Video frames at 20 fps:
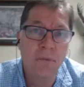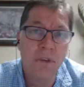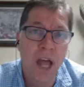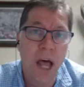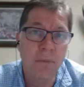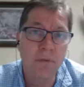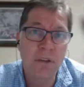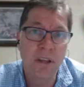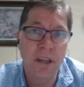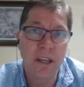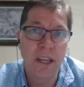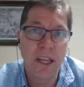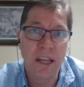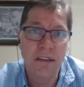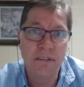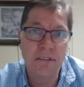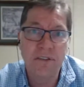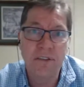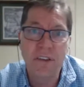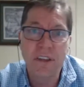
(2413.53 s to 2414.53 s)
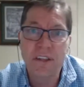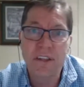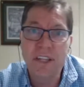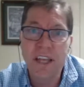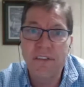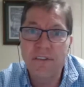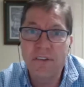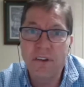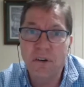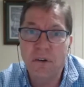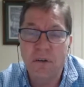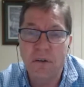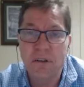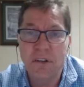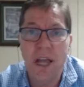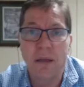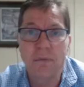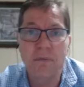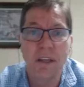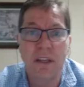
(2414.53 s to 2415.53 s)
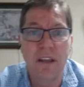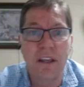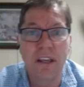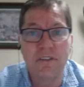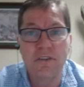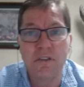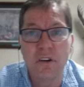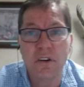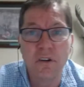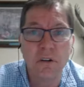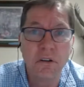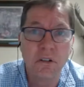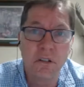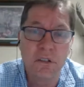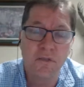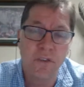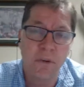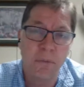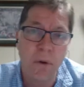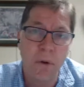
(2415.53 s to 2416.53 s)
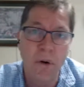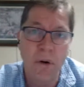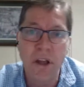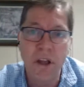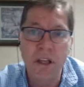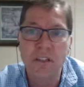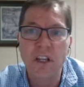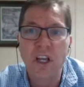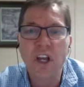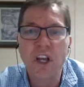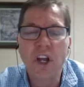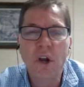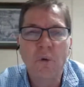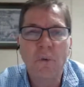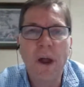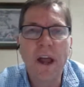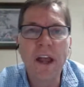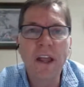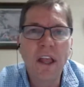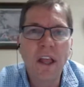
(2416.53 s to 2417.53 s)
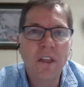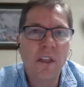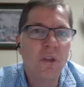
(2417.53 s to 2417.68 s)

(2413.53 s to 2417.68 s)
top selling gifts for the 7-year-old, top selling gifts for girls, for boys, right?